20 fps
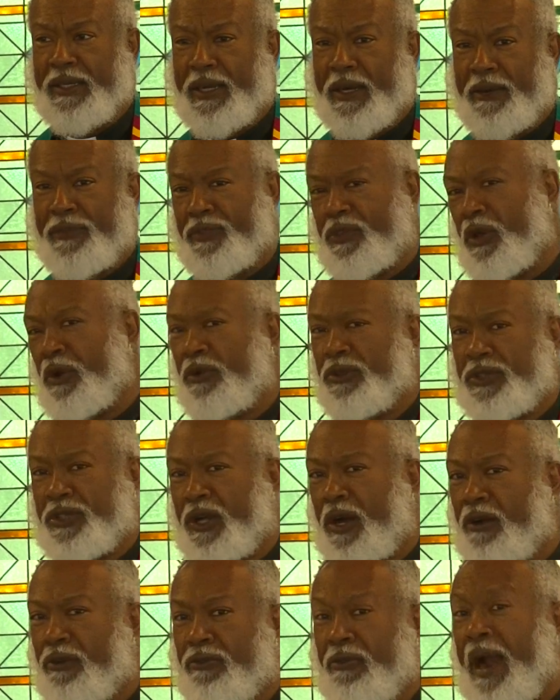of those
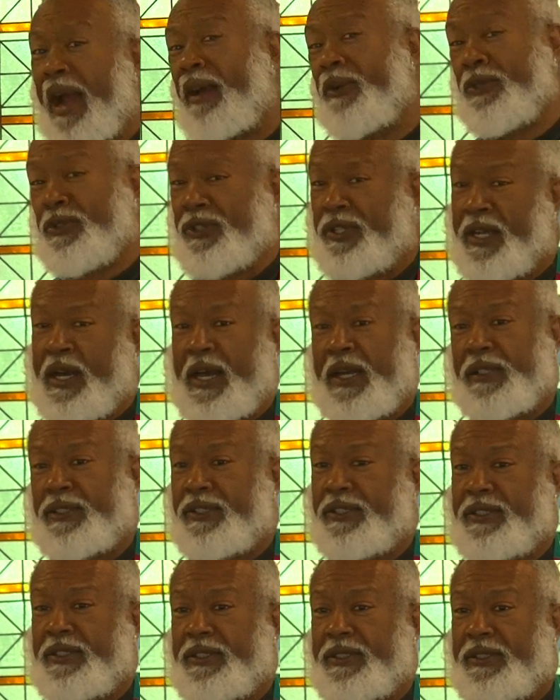around
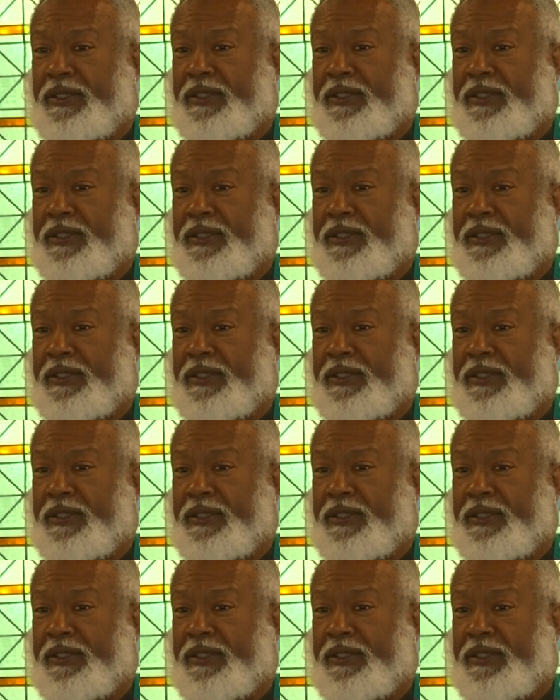us.